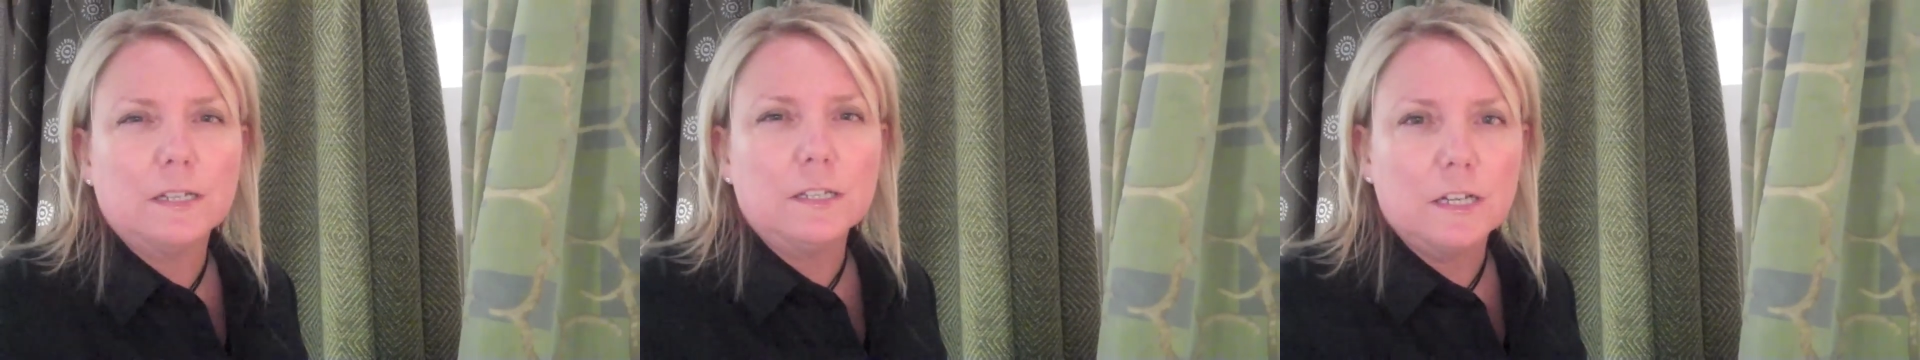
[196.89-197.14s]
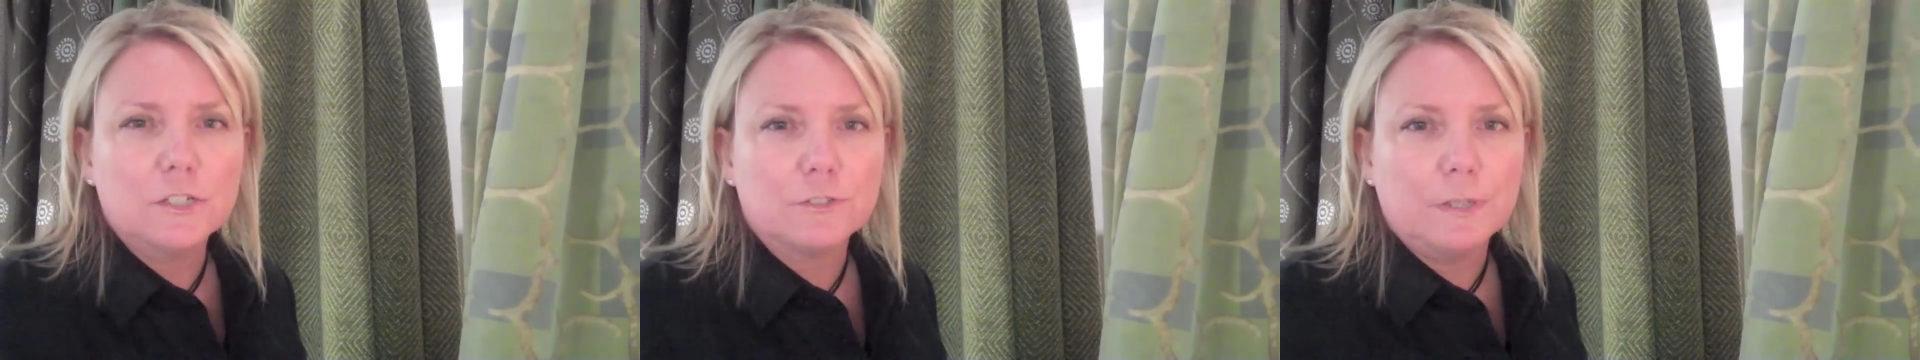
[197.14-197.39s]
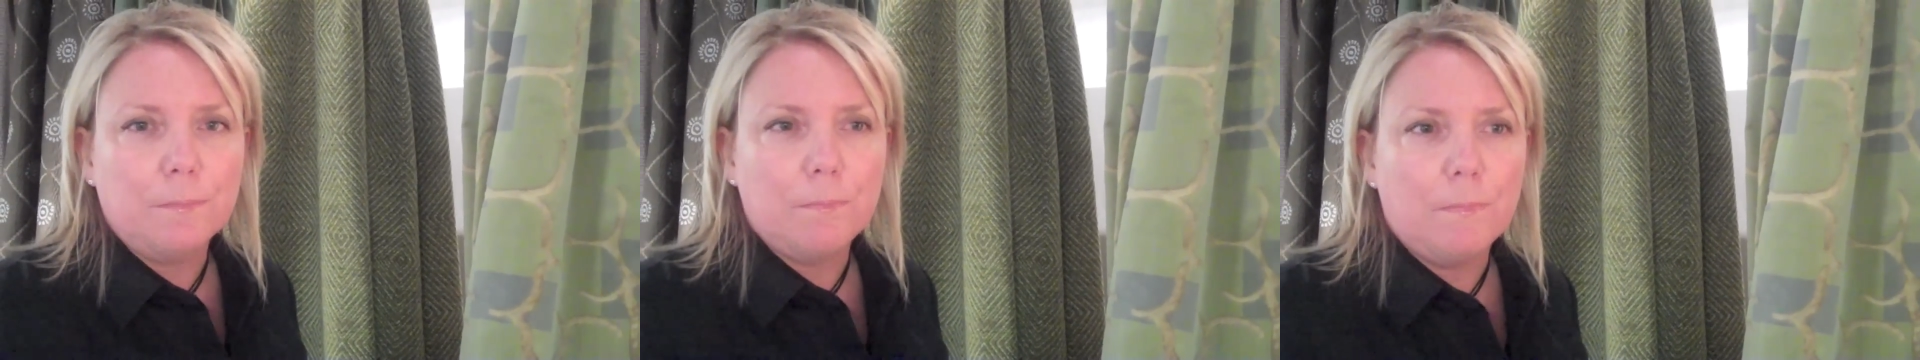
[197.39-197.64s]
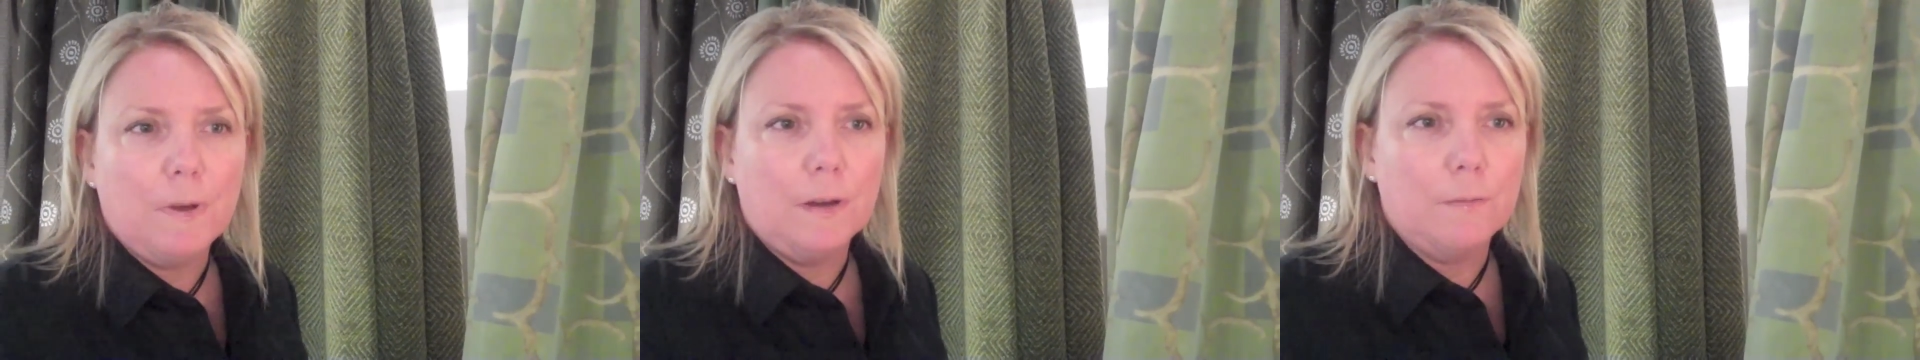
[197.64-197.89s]
luxury
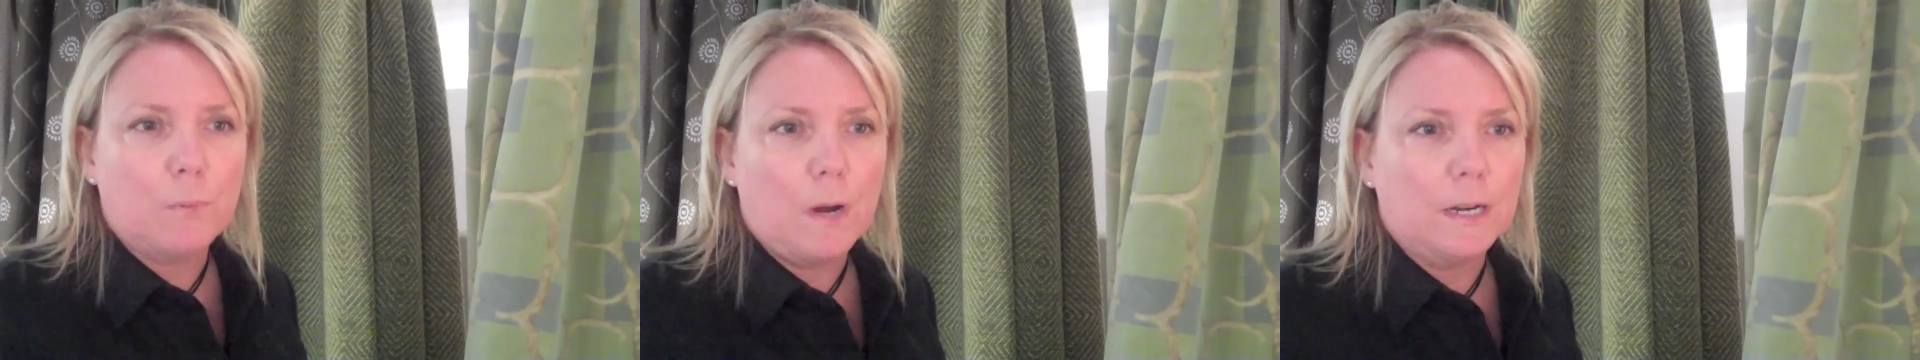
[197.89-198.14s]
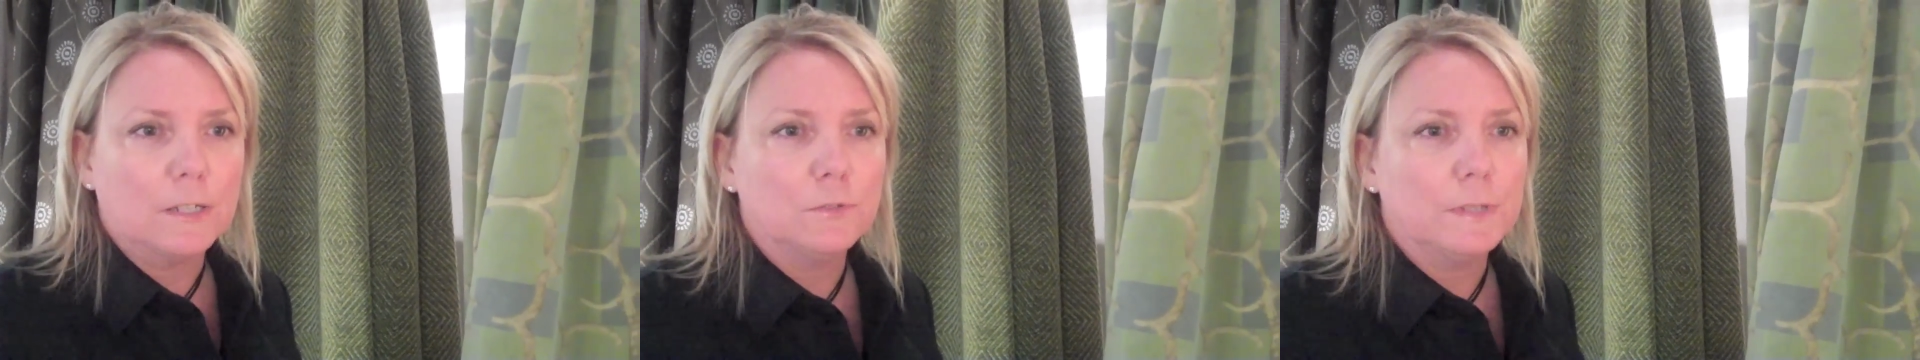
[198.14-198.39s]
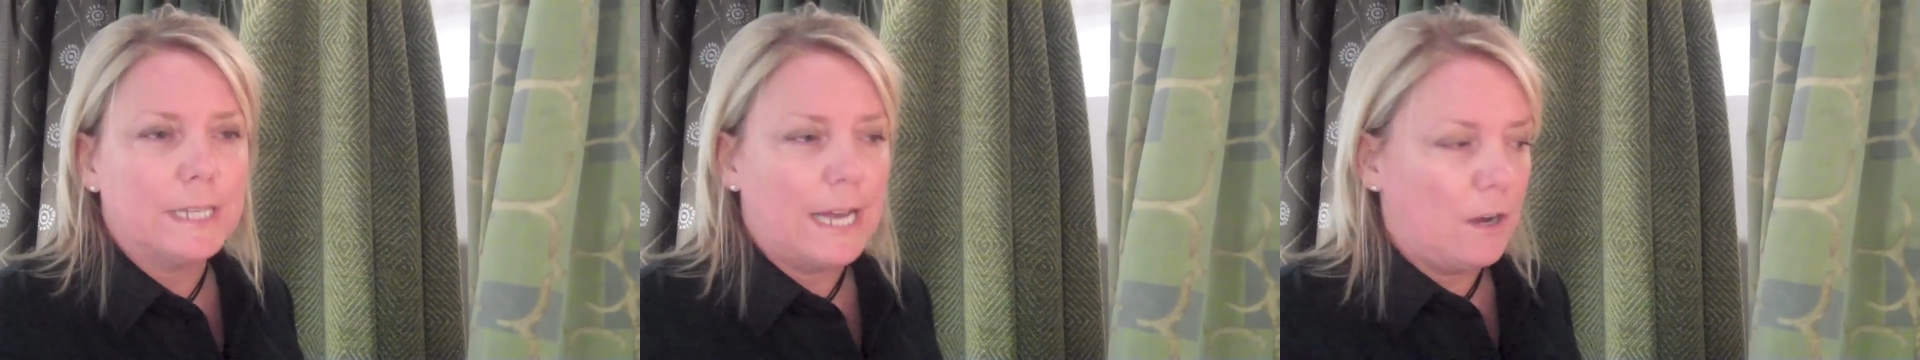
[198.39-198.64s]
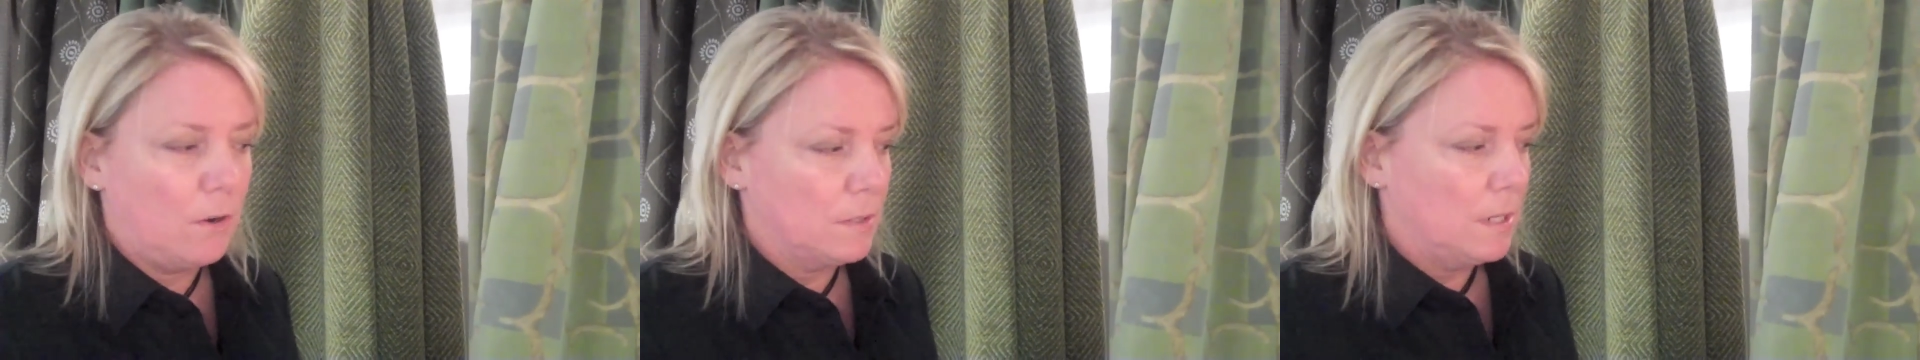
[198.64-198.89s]
uh, product
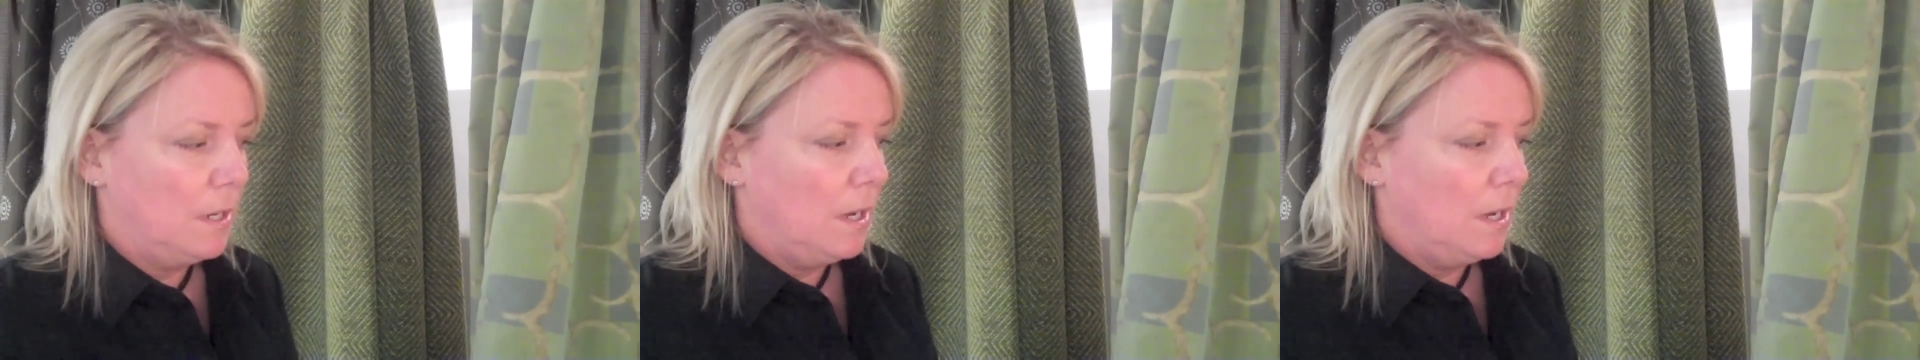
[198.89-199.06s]
without